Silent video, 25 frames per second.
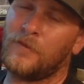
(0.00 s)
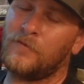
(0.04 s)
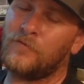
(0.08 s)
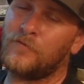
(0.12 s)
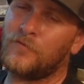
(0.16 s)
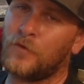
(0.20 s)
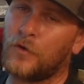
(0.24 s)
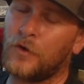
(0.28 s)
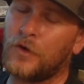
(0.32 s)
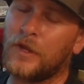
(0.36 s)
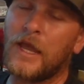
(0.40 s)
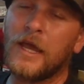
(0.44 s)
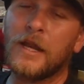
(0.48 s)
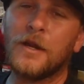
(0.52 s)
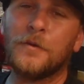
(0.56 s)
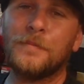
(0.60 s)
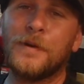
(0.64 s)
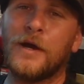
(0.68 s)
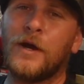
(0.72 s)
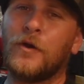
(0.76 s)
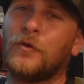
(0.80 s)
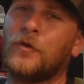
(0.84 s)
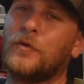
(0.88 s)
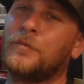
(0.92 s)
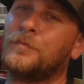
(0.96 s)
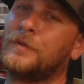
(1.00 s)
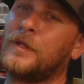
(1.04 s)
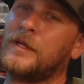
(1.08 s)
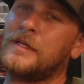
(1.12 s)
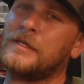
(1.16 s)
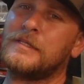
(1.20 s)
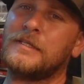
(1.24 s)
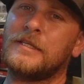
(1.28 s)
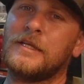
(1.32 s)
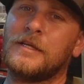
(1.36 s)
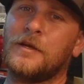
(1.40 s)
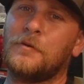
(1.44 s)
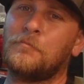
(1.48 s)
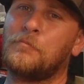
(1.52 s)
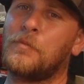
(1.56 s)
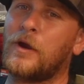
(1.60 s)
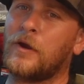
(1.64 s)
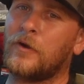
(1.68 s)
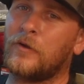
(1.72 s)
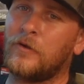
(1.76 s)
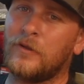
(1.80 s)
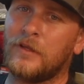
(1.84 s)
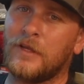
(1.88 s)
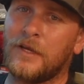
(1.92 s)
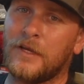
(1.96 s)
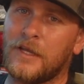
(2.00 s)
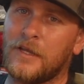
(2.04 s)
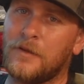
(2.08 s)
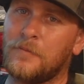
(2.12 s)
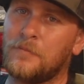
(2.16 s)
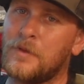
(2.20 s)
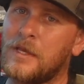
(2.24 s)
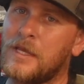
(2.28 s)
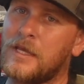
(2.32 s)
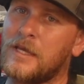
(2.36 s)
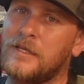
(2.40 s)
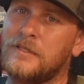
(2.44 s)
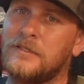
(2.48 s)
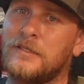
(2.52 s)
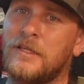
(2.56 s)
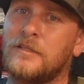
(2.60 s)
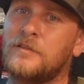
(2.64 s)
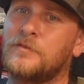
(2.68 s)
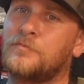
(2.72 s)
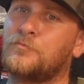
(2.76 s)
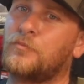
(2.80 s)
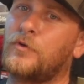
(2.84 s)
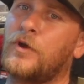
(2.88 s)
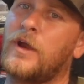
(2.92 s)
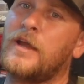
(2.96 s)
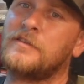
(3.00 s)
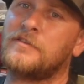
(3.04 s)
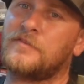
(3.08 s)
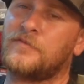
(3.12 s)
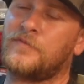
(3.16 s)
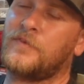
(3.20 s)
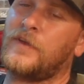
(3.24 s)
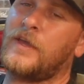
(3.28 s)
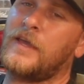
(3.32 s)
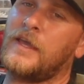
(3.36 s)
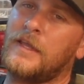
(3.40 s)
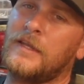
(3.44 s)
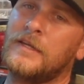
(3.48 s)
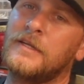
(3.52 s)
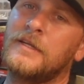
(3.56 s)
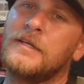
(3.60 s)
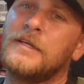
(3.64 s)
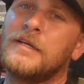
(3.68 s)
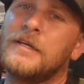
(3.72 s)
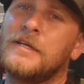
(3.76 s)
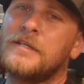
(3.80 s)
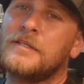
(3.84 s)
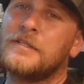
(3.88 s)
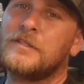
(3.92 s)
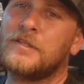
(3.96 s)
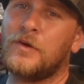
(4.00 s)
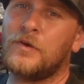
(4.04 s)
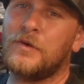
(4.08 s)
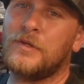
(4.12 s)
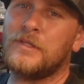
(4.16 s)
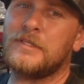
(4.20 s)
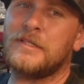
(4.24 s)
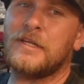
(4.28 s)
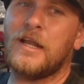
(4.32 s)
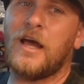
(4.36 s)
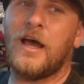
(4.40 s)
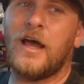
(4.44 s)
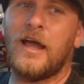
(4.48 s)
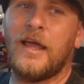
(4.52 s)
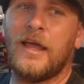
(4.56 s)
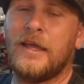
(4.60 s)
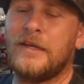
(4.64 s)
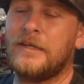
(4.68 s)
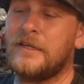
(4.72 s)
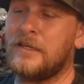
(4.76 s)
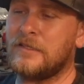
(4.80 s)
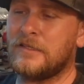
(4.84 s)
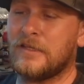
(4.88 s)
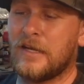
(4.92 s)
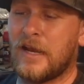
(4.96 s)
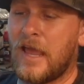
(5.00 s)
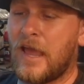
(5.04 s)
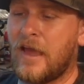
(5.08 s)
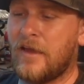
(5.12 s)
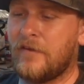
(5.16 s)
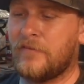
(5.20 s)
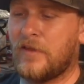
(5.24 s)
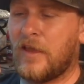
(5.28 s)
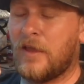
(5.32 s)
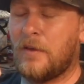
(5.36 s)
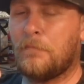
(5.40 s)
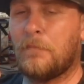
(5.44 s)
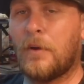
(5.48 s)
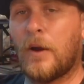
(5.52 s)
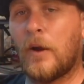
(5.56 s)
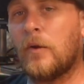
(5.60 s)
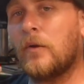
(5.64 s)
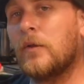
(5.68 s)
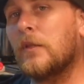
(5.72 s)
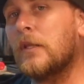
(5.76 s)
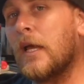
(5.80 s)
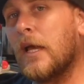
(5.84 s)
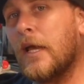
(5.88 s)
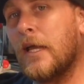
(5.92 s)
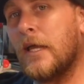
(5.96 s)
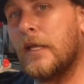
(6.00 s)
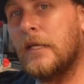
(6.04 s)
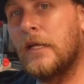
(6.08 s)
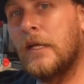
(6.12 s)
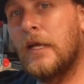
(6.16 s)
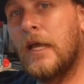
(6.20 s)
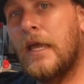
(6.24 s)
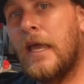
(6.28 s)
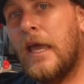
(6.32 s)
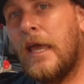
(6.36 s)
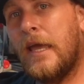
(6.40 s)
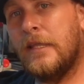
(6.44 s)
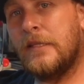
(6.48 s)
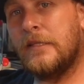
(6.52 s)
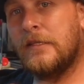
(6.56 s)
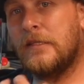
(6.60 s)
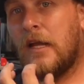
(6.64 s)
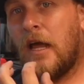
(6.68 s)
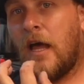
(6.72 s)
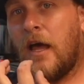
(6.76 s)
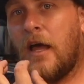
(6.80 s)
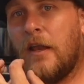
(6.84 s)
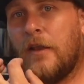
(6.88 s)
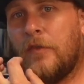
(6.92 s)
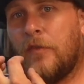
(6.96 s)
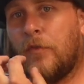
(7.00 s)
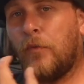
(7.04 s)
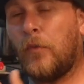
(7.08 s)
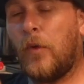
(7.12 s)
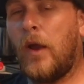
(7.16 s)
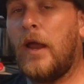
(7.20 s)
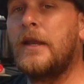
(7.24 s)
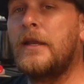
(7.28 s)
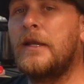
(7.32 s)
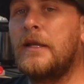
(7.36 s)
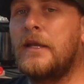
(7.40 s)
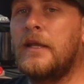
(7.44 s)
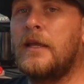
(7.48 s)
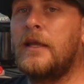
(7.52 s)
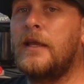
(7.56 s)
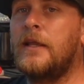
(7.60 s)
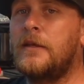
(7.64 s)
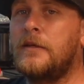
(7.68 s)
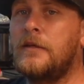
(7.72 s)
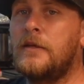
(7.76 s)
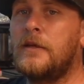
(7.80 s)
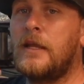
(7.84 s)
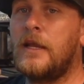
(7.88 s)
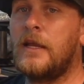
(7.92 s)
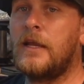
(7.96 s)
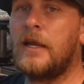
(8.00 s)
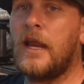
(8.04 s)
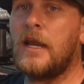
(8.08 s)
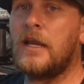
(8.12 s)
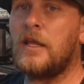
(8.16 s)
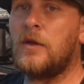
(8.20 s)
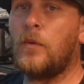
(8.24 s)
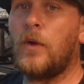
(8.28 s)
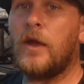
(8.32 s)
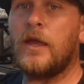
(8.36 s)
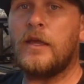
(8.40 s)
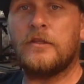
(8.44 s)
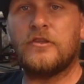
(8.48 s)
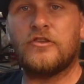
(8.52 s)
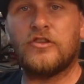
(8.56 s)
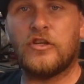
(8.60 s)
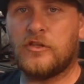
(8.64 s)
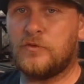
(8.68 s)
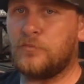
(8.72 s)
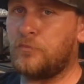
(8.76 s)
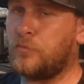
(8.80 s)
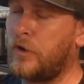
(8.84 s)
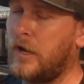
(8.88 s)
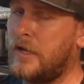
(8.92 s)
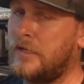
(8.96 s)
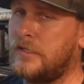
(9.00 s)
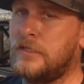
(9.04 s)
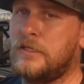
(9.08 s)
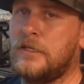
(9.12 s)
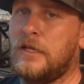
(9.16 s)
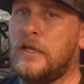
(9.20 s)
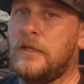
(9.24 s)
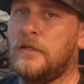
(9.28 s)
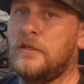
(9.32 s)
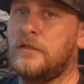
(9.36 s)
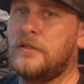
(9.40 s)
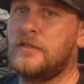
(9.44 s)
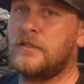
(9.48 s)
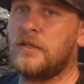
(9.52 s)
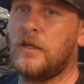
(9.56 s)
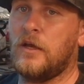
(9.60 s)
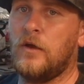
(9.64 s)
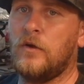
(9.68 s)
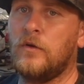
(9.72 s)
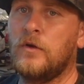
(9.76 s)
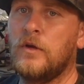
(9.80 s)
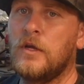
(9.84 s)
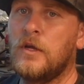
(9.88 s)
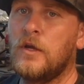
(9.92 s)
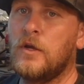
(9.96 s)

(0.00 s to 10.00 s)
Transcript: forget about replacing a barrel in it because it's press fit. So it doesn't have a barrel nut, it's not threaded in any way, it's just pressed in. So